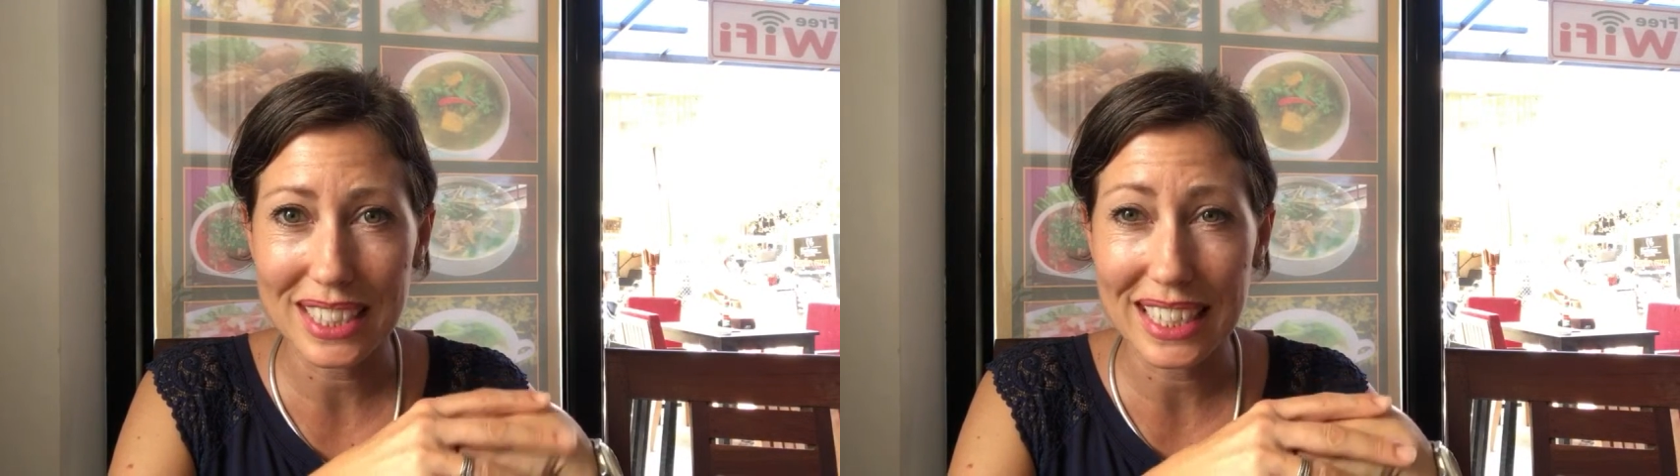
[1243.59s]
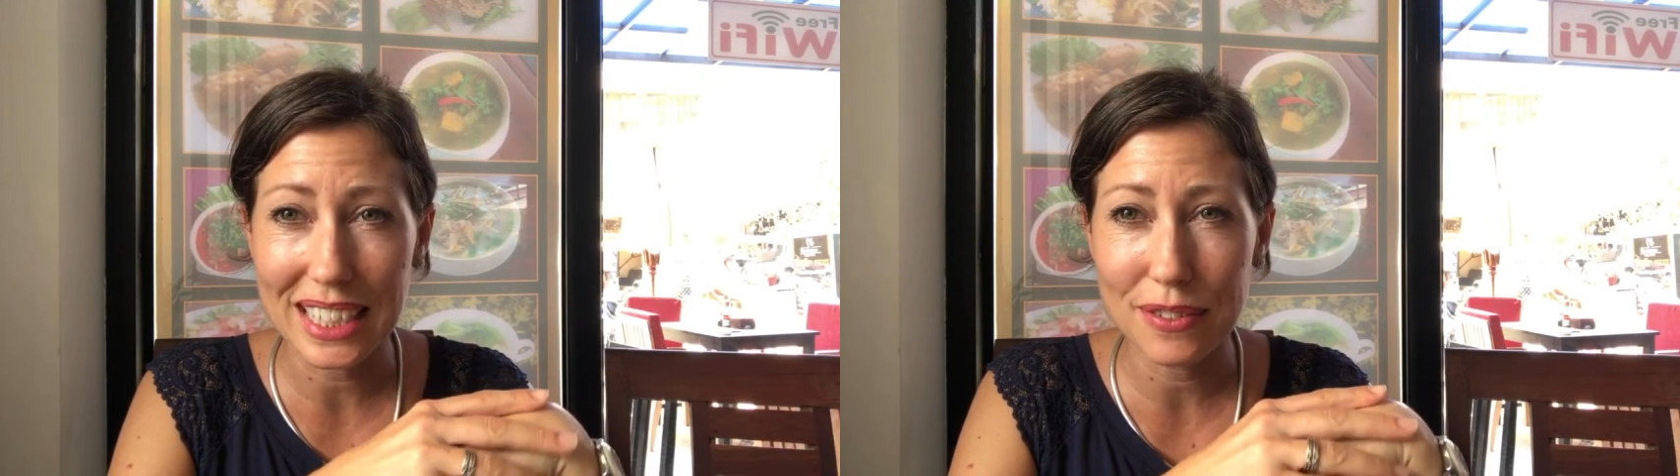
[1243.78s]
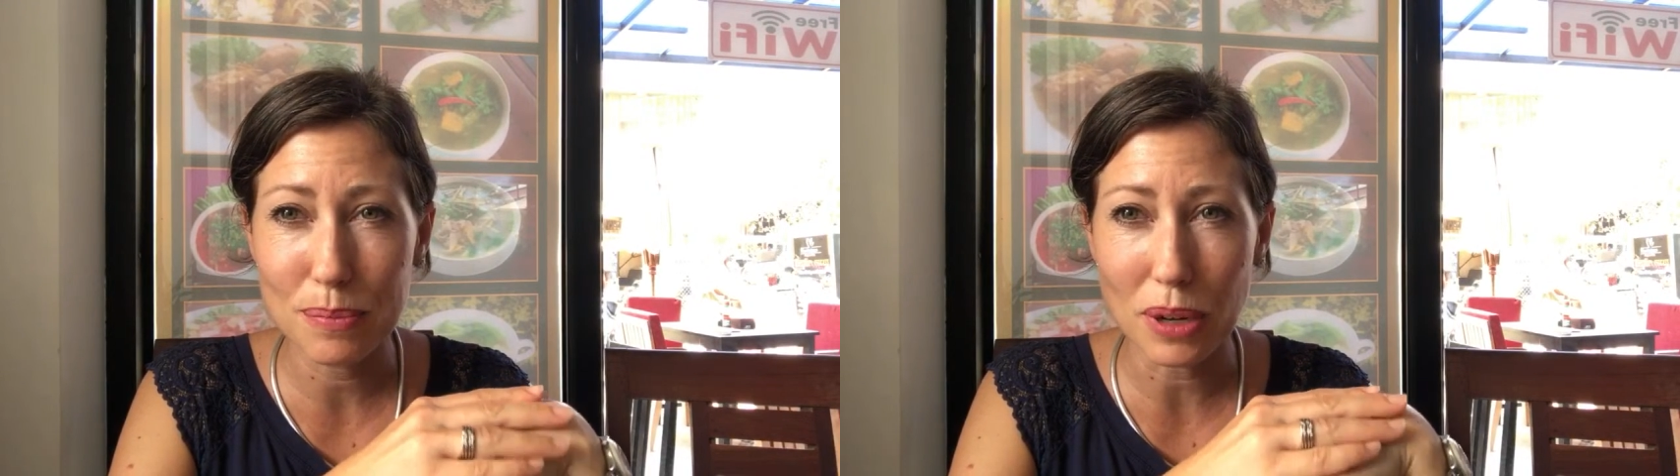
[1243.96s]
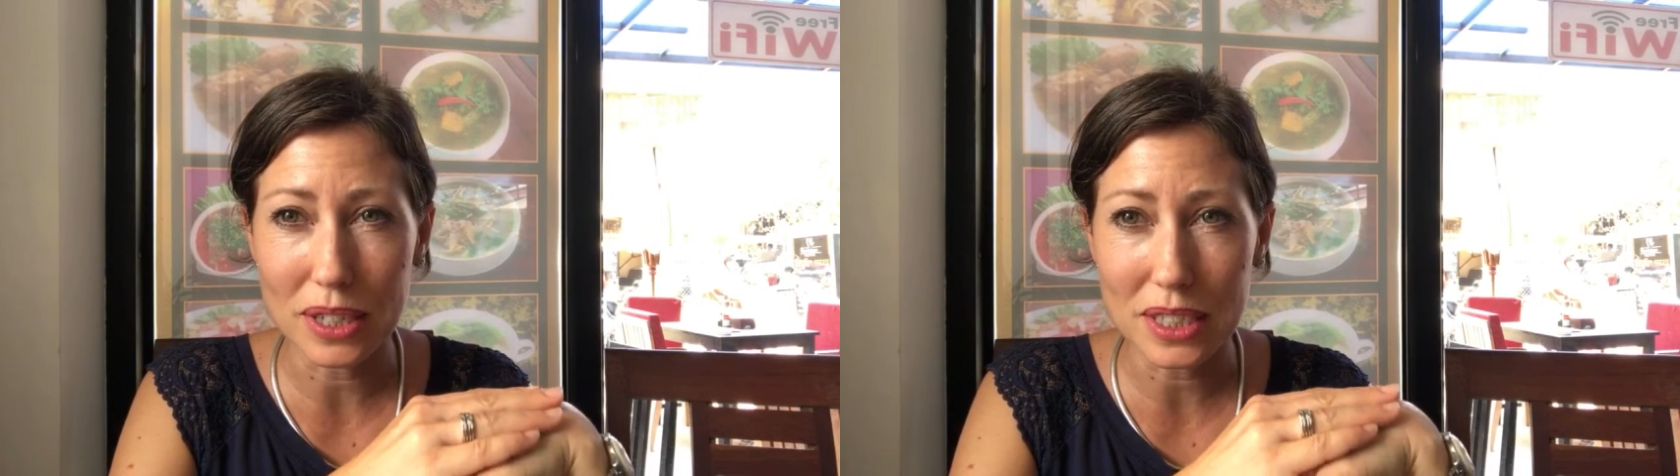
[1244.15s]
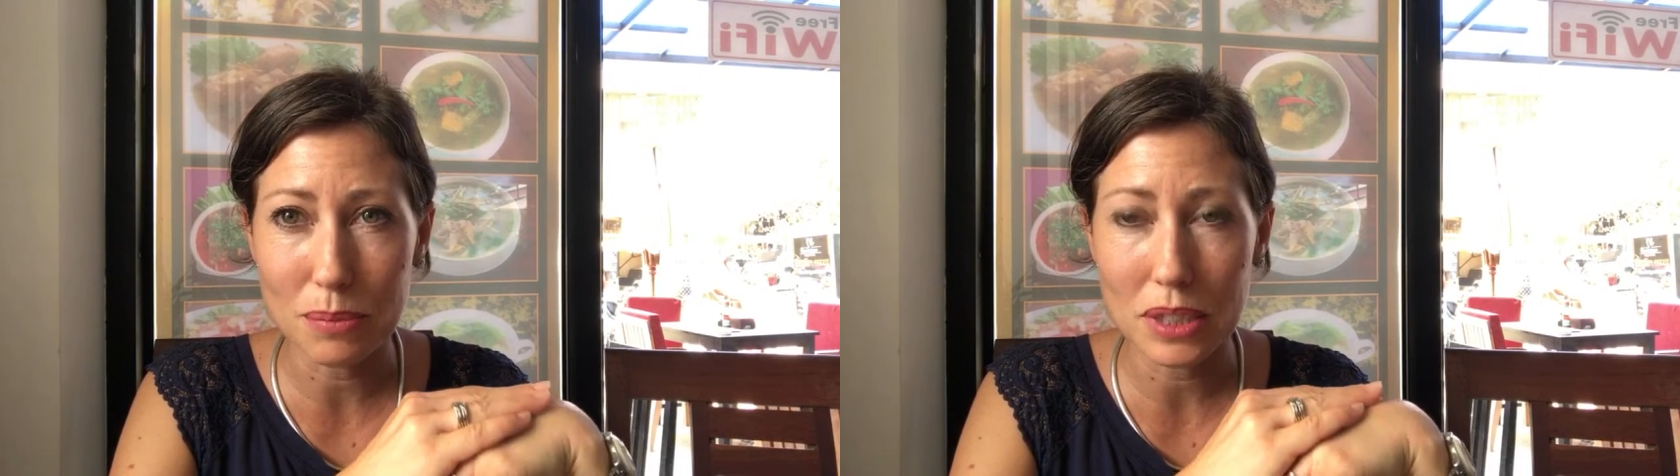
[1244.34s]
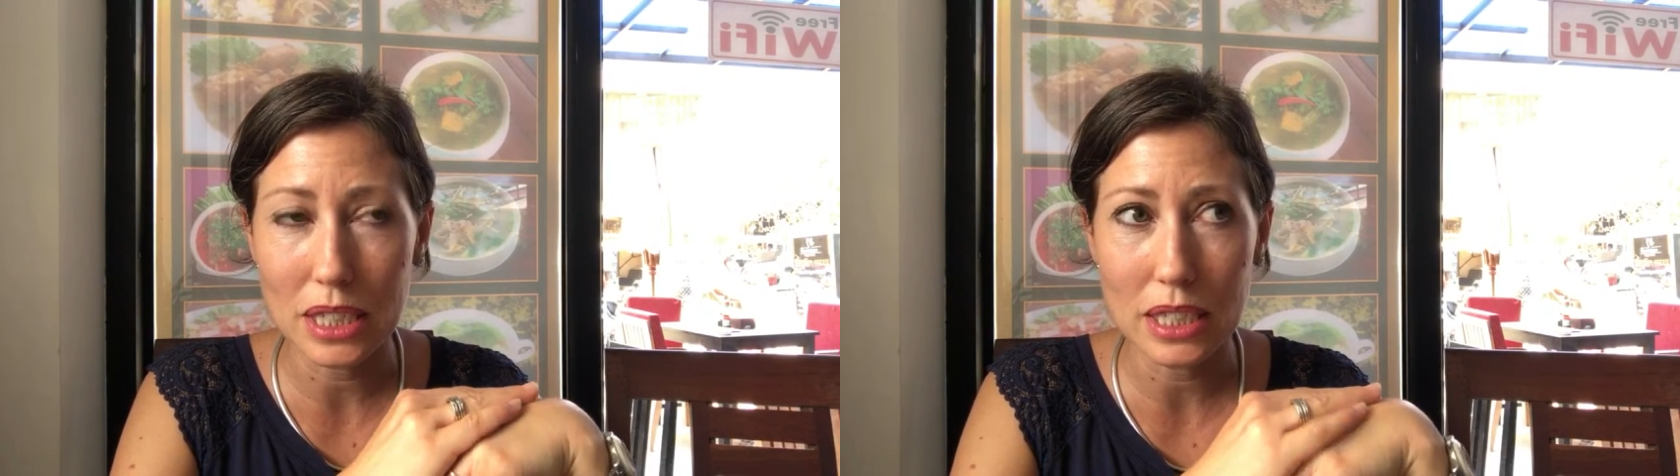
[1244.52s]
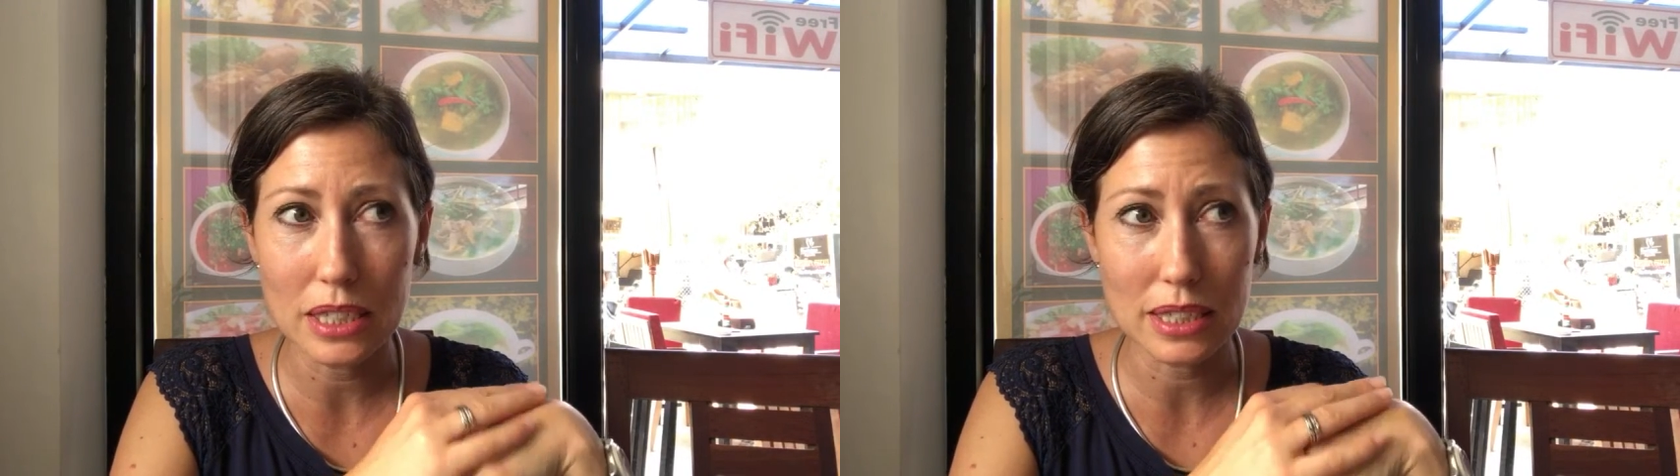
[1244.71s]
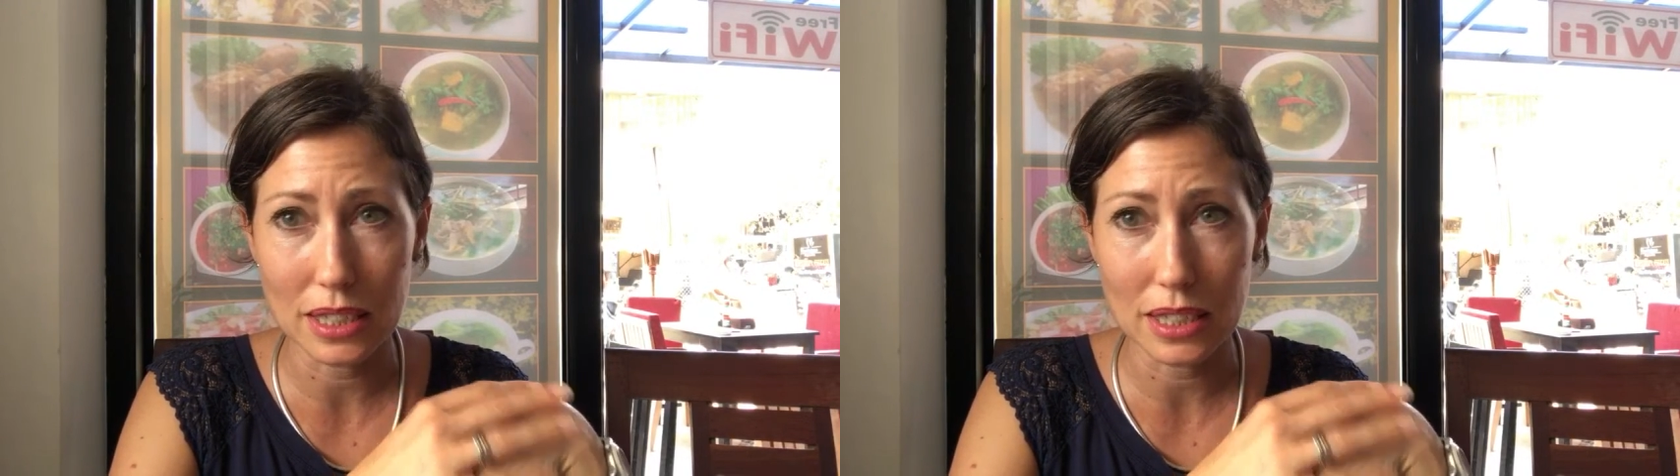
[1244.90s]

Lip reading: like even possibly